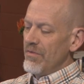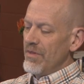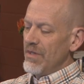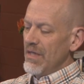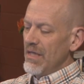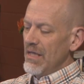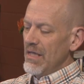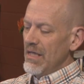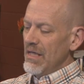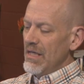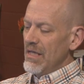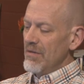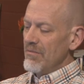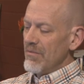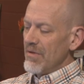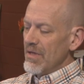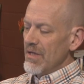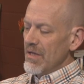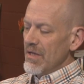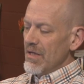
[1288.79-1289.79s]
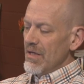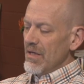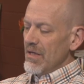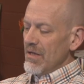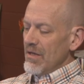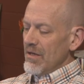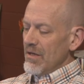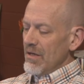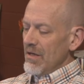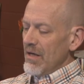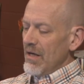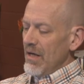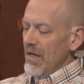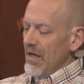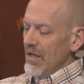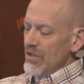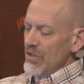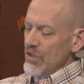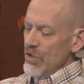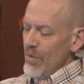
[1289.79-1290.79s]
the
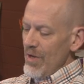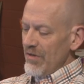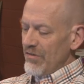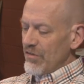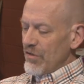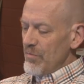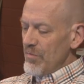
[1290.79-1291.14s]
uh, U.S.